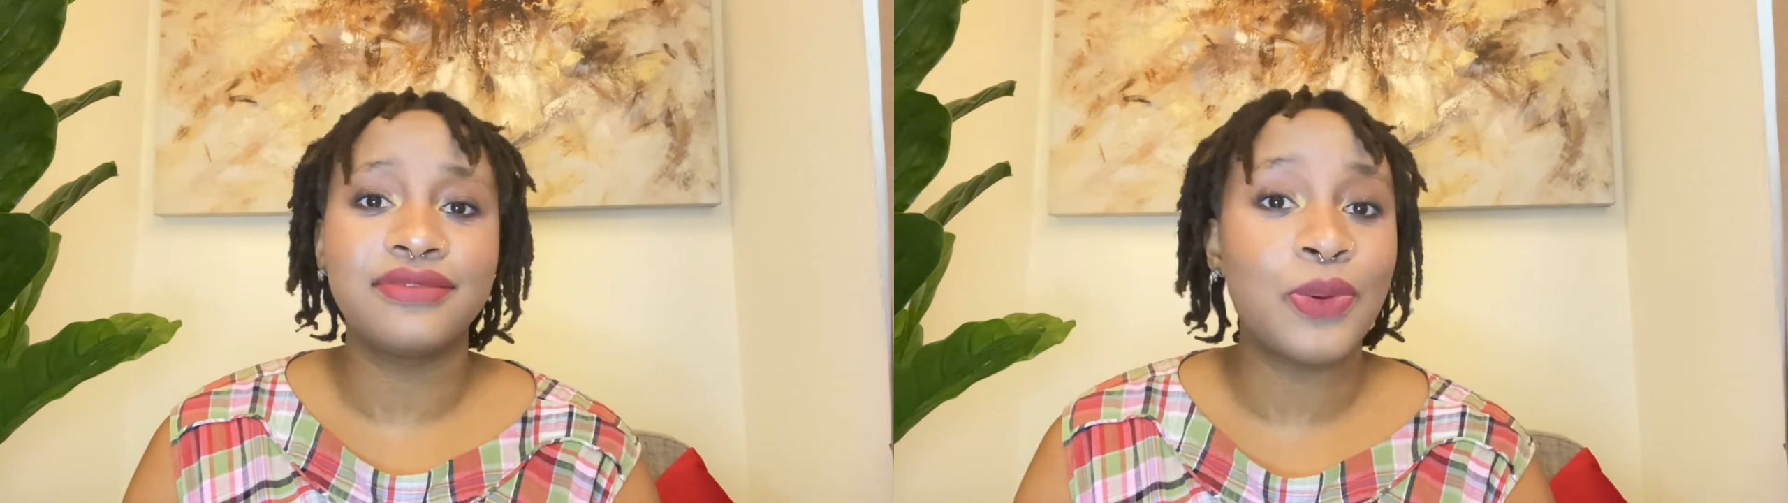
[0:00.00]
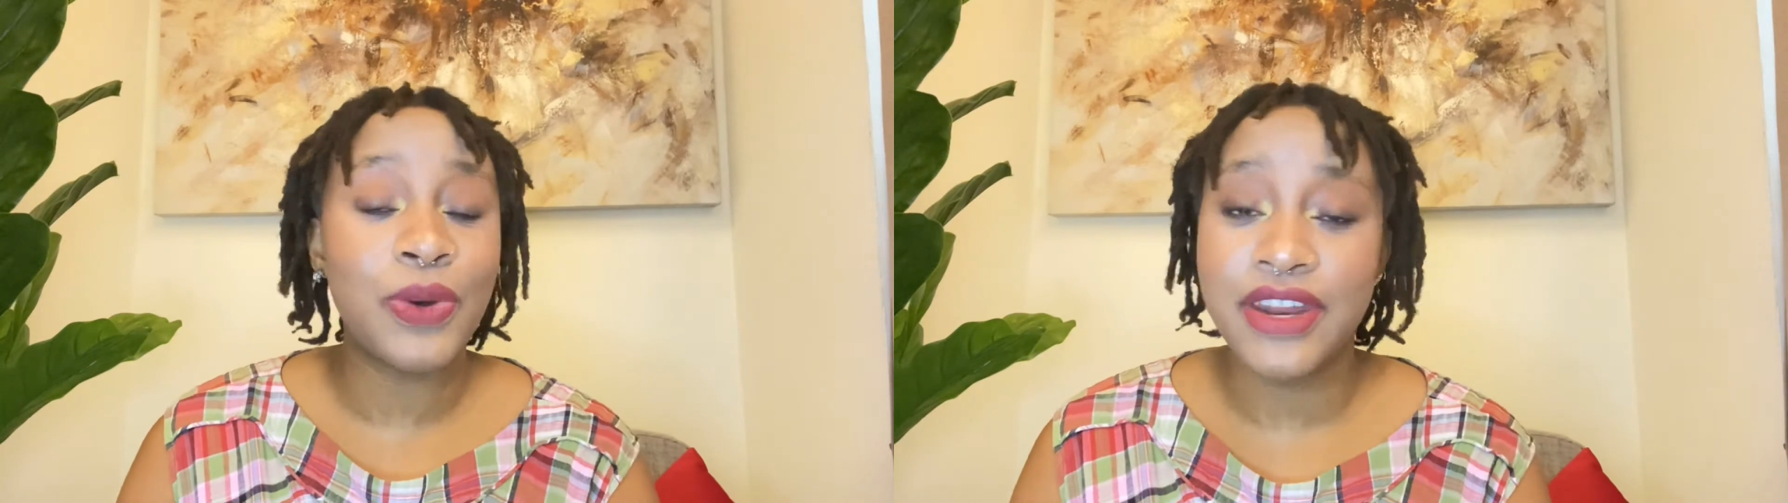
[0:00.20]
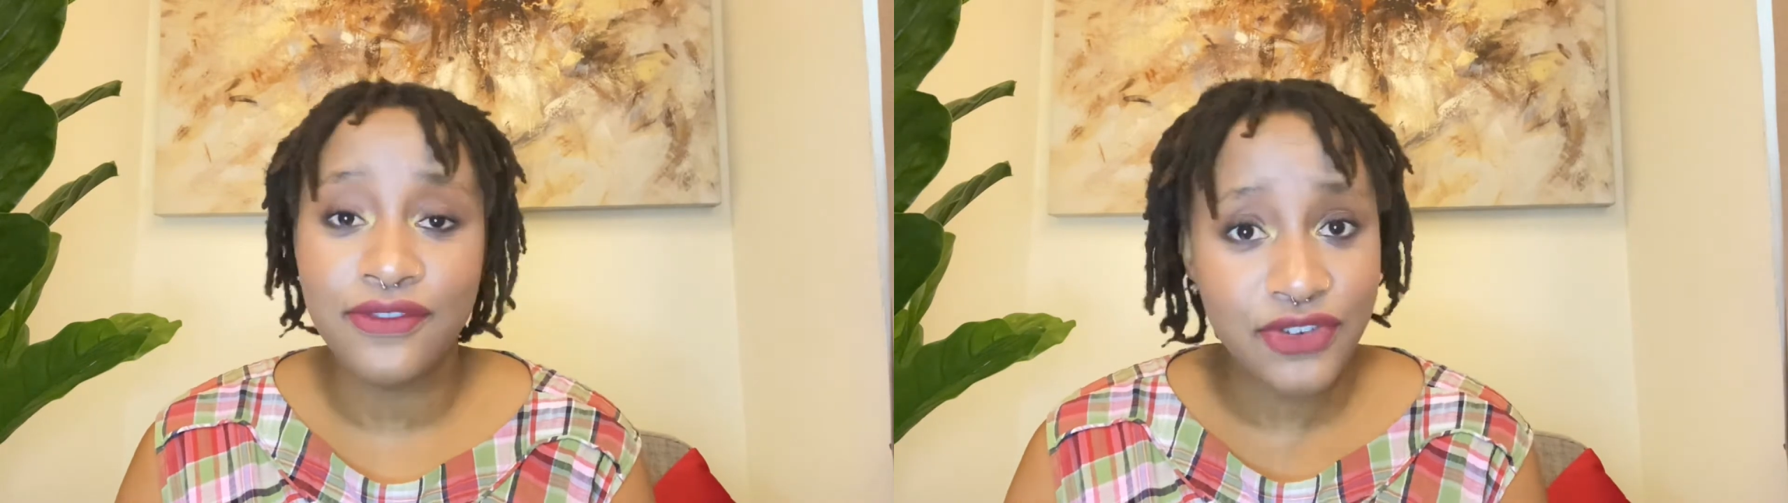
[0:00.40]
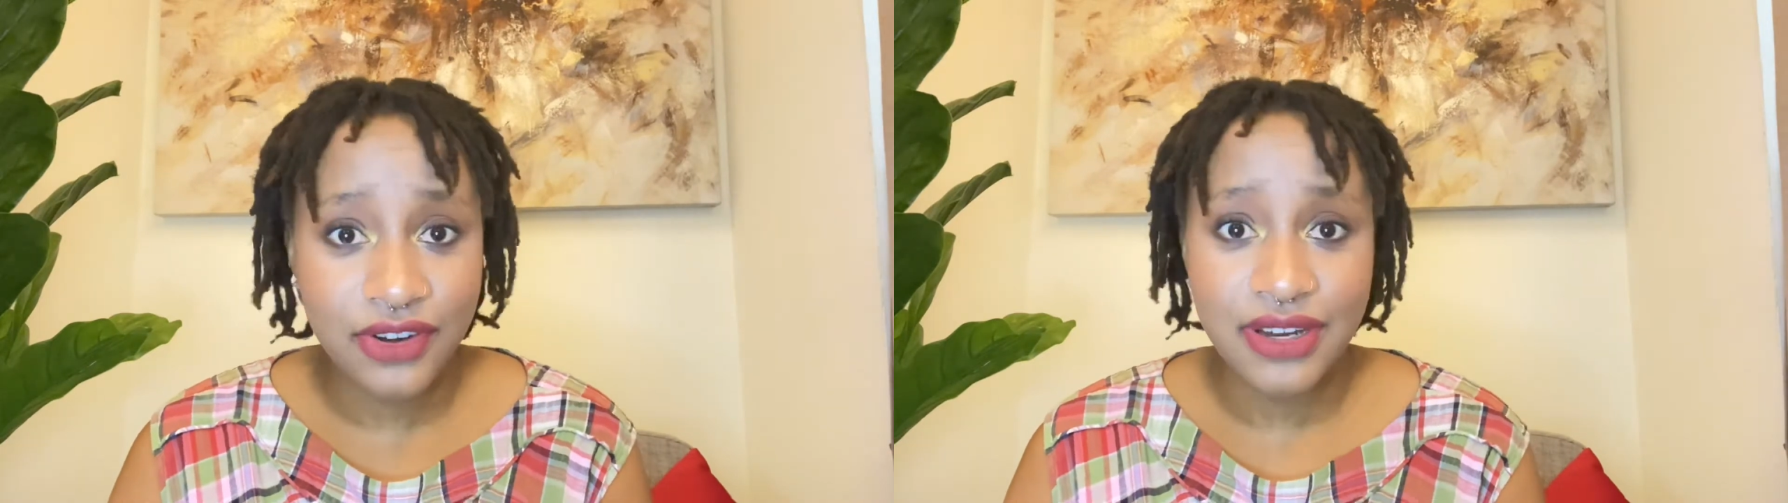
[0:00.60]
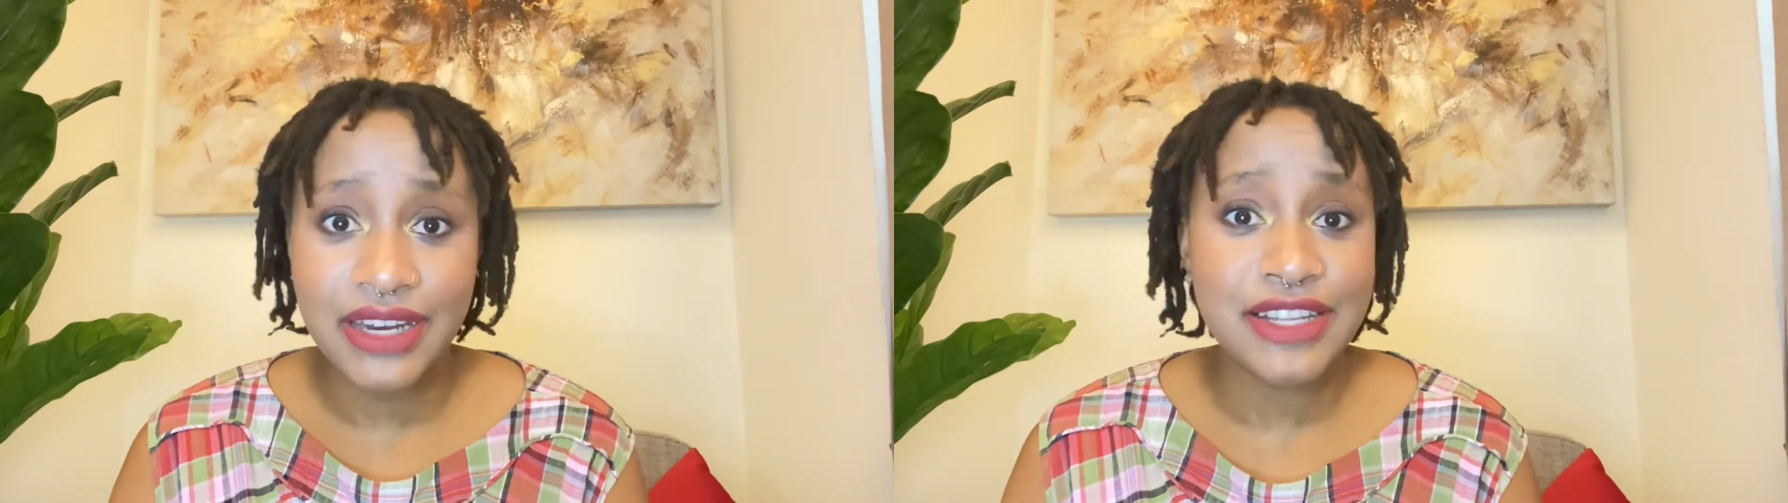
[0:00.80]
whatever
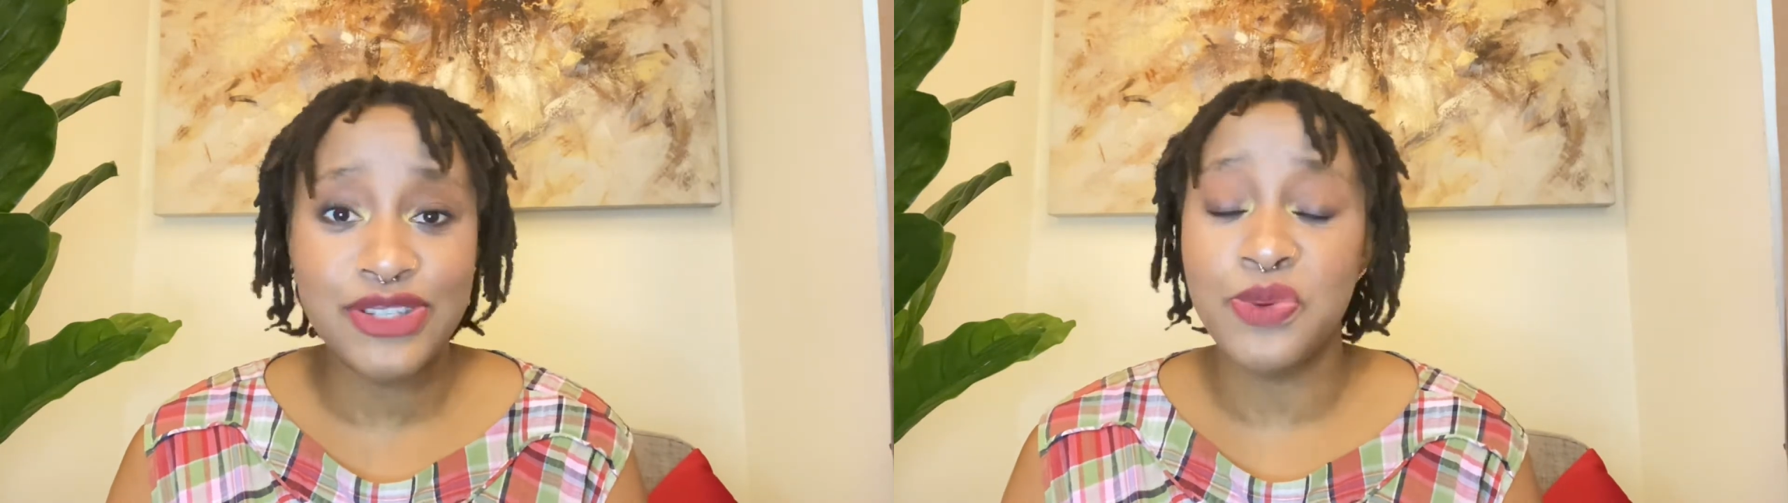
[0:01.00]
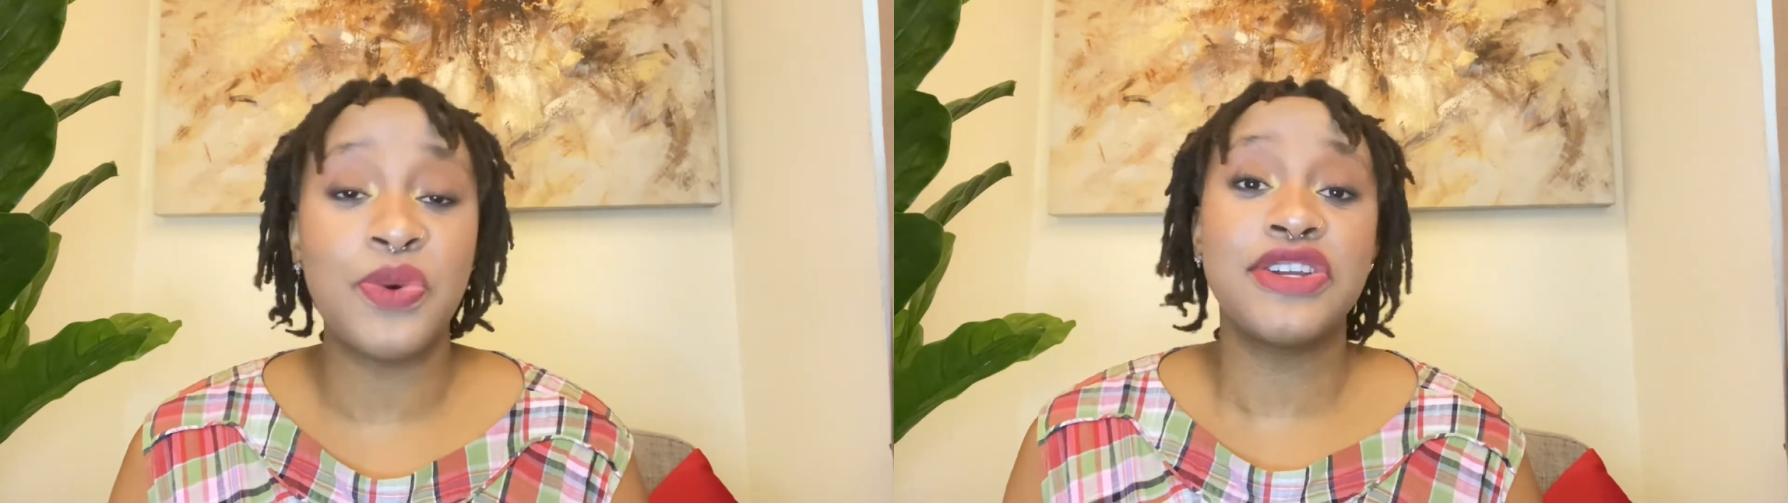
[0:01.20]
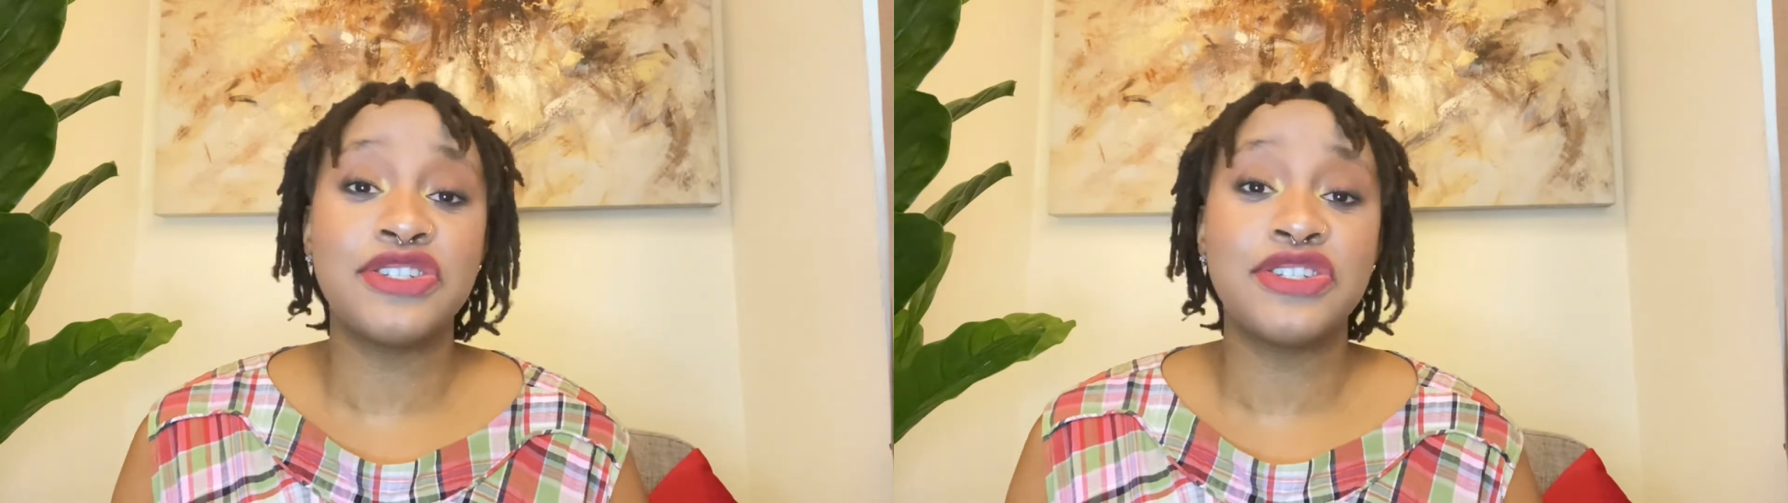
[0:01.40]
it is you want